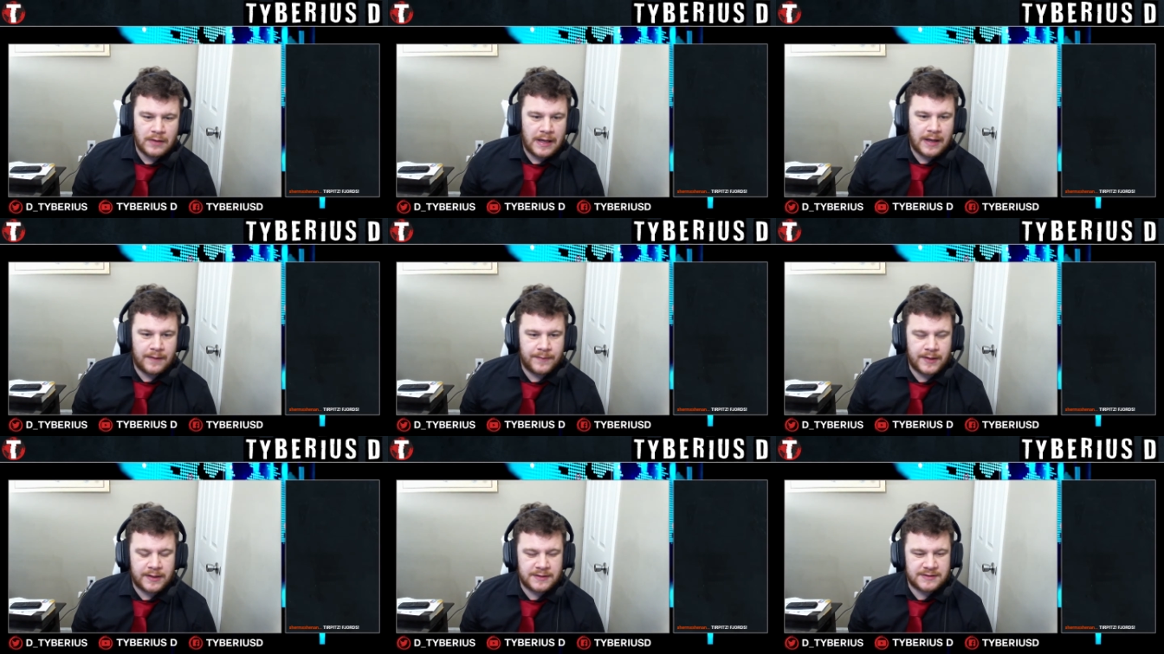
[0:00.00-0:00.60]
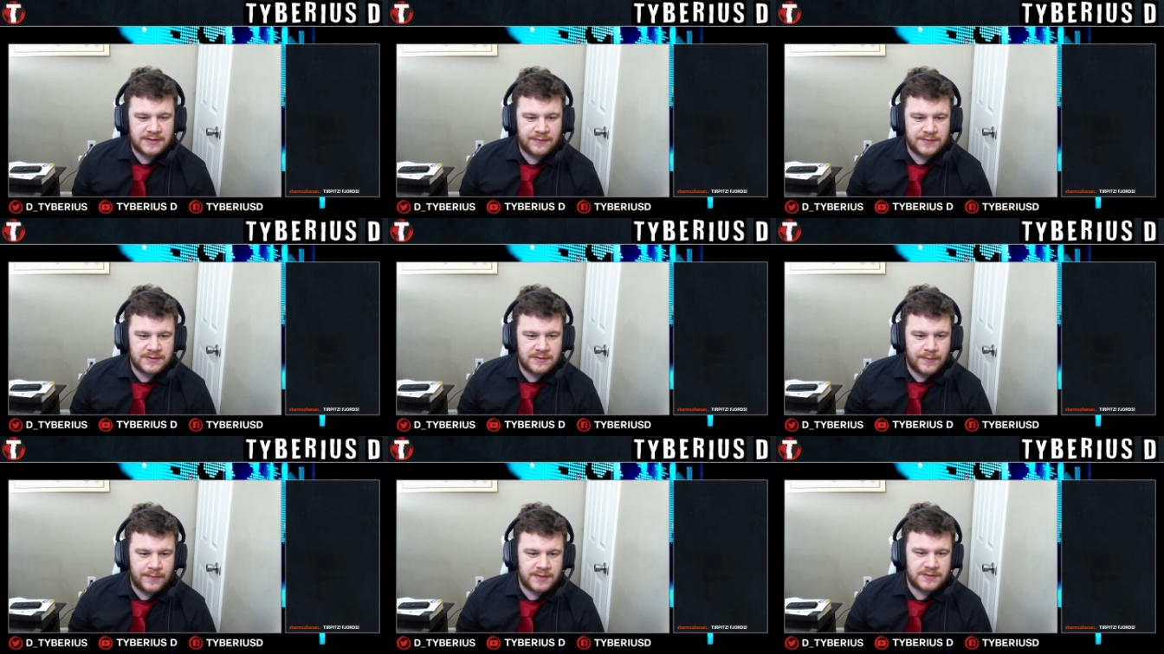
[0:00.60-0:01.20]
and because that was
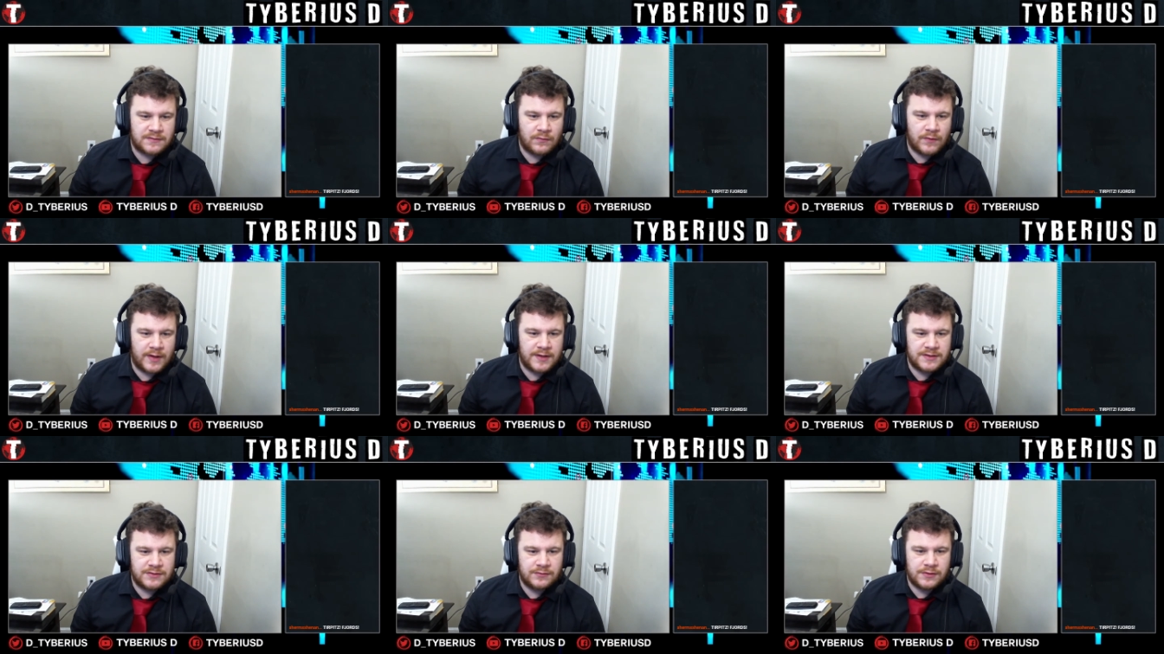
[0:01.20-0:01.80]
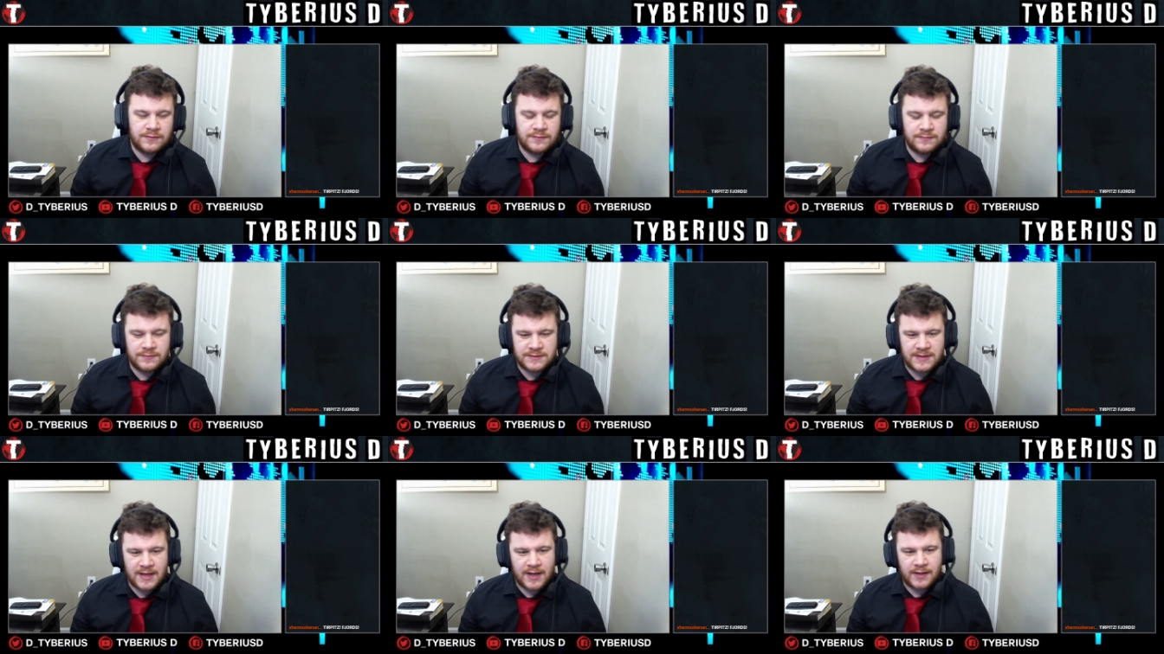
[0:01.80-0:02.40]
the best way to
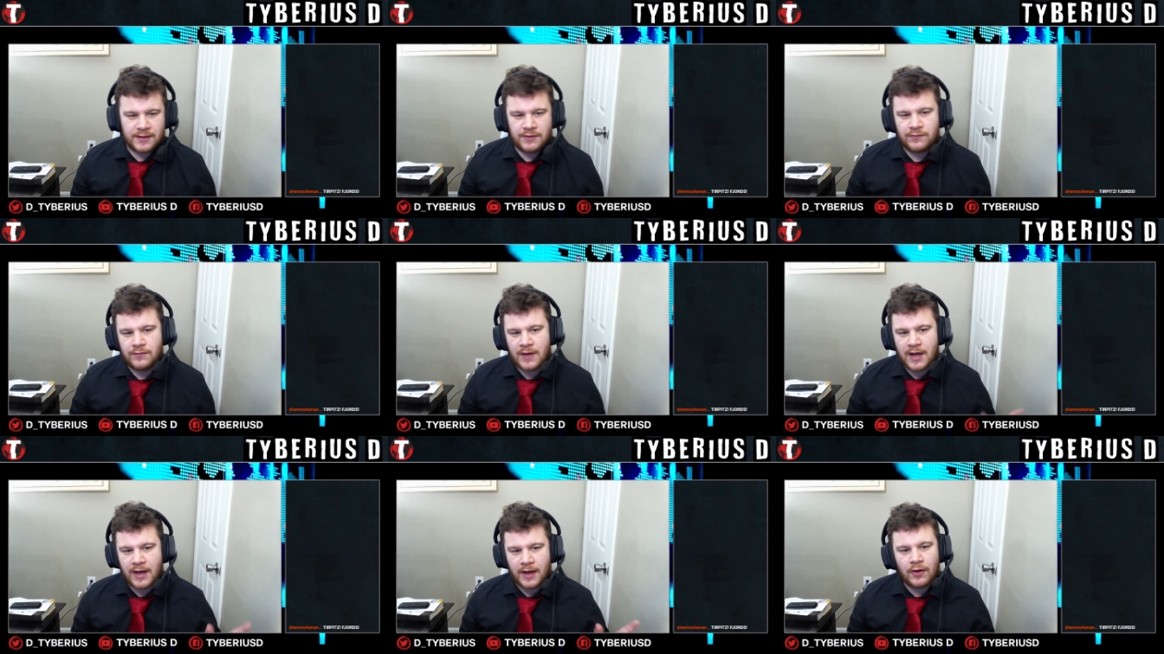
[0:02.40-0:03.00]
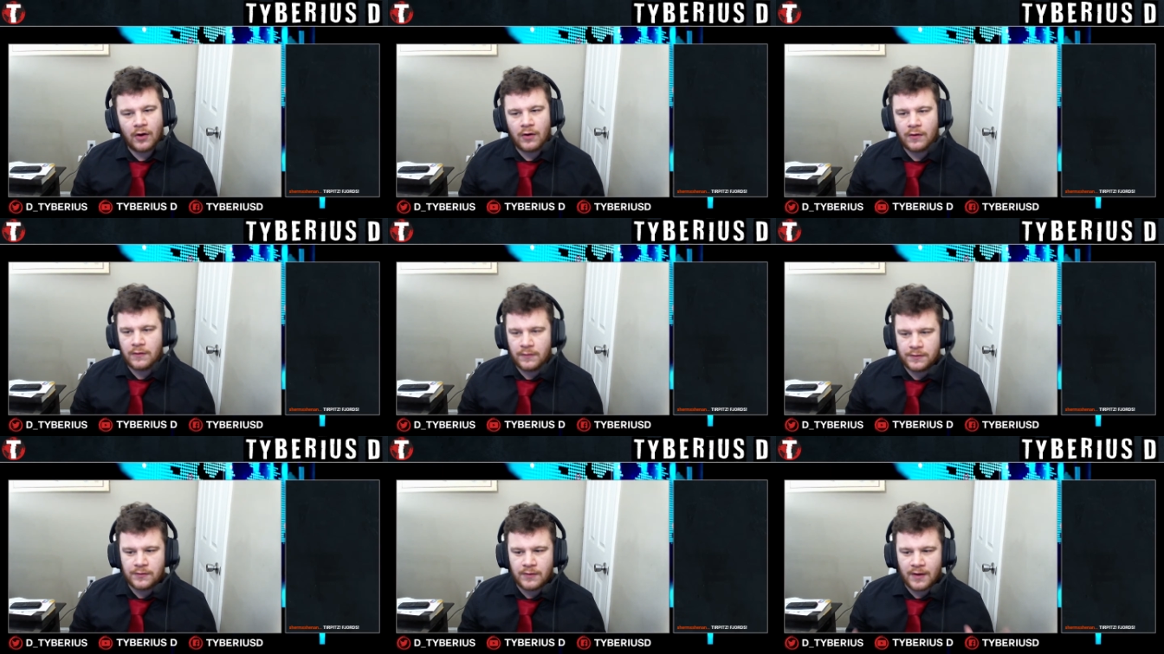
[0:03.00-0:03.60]
use that. You
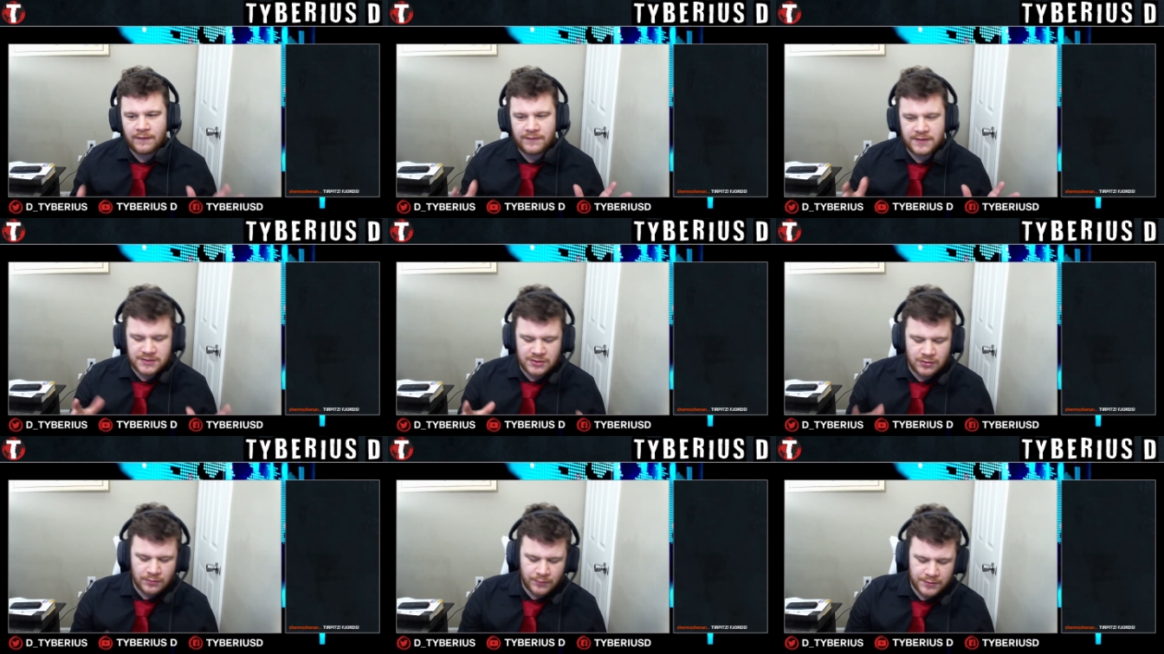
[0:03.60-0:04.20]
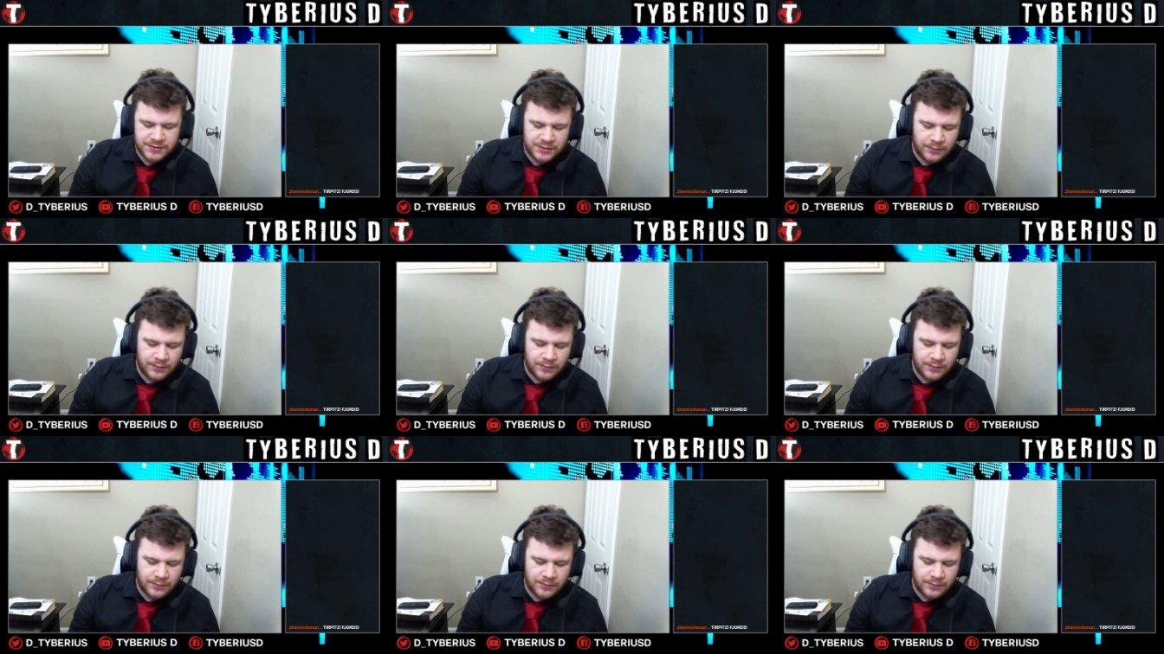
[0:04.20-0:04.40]
have these numerous